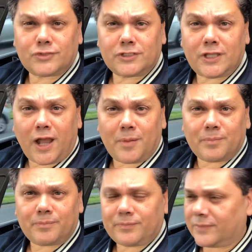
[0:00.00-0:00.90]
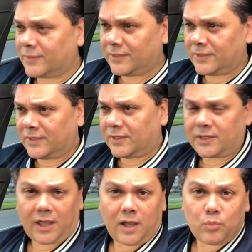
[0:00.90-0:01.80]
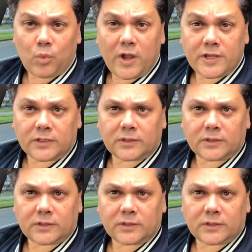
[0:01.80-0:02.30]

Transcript: Yum. Can't wait.